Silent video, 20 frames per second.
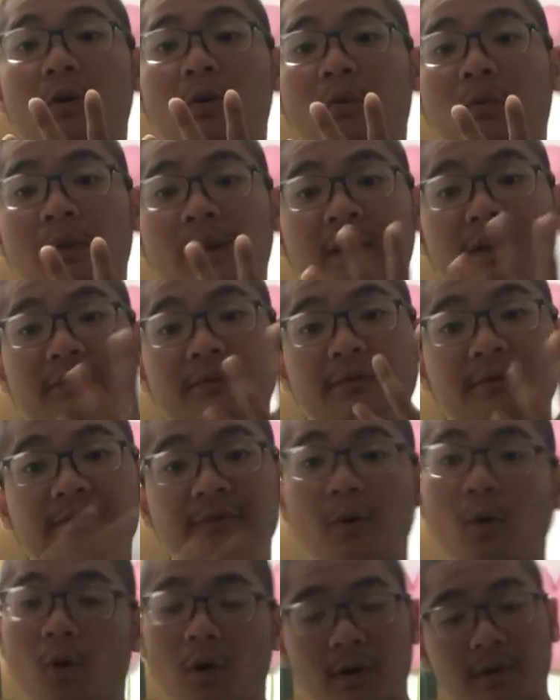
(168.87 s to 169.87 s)
only
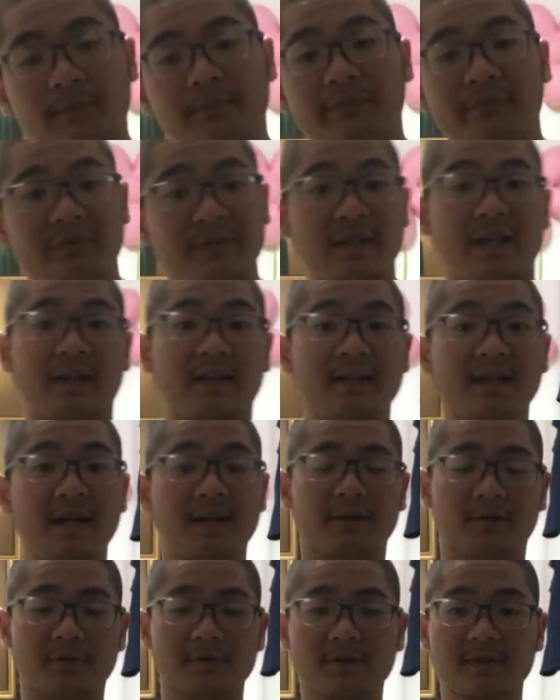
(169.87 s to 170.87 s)
4
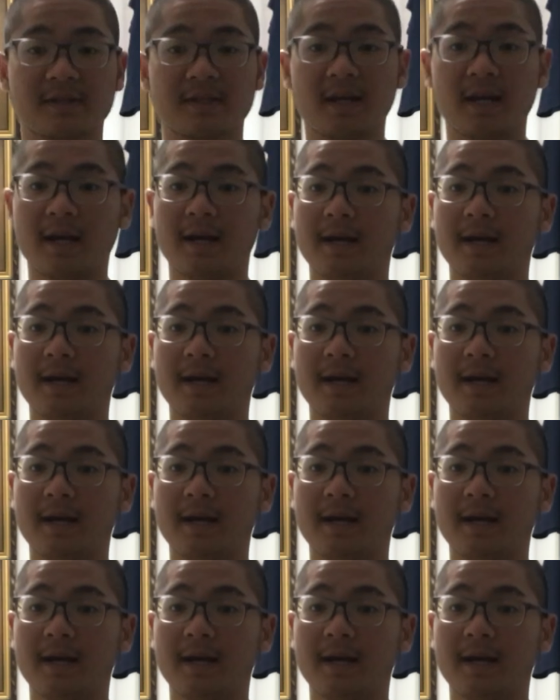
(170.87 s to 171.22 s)
dictators.